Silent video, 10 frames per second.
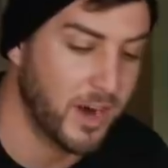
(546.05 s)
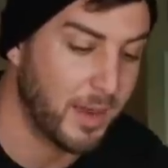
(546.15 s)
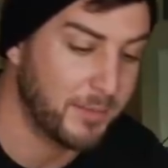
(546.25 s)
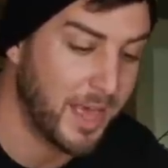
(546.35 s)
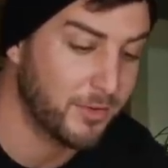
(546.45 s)

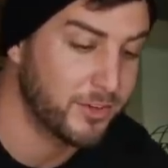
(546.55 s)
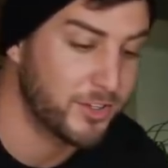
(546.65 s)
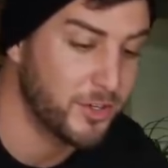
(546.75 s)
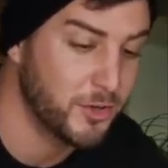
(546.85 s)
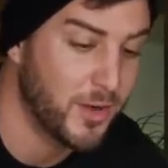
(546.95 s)
I'm counting
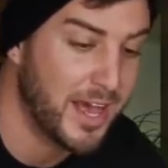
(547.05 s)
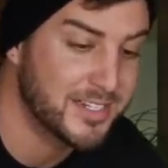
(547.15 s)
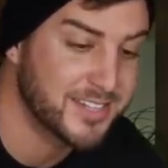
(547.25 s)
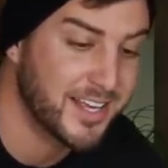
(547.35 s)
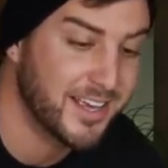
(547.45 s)
you
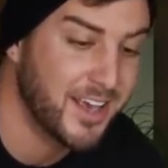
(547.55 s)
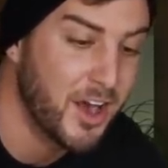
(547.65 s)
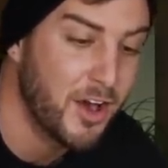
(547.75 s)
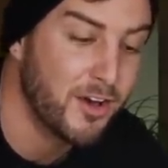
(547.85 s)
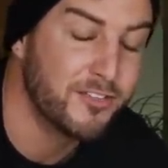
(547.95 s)
as a
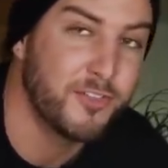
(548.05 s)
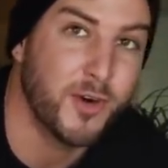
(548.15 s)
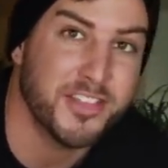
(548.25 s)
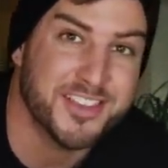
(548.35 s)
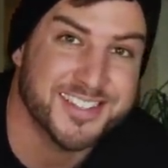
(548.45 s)

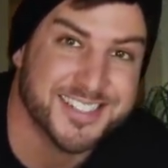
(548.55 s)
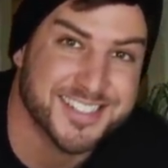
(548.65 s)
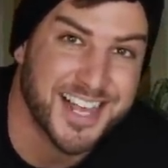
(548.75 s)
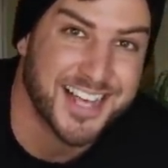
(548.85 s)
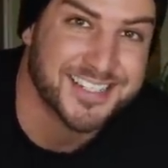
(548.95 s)
Fourth
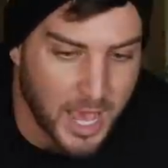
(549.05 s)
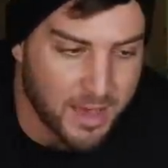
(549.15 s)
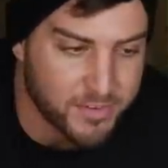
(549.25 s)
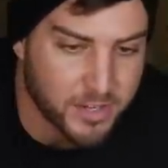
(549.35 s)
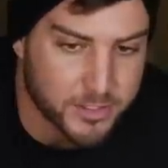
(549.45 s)
success. I
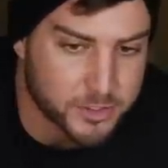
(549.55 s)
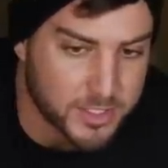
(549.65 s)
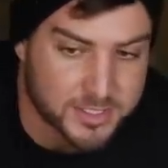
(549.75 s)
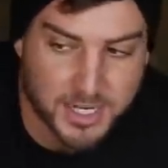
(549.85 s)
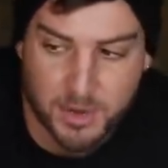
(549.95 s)
have another
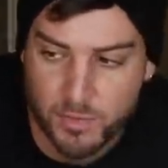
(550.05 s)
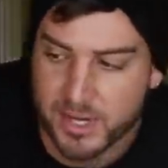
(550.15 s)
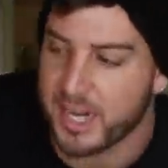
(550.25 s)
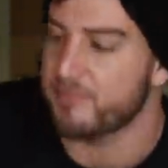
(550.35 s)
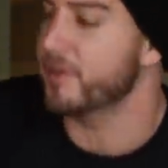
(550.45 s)
drink. Did I run out of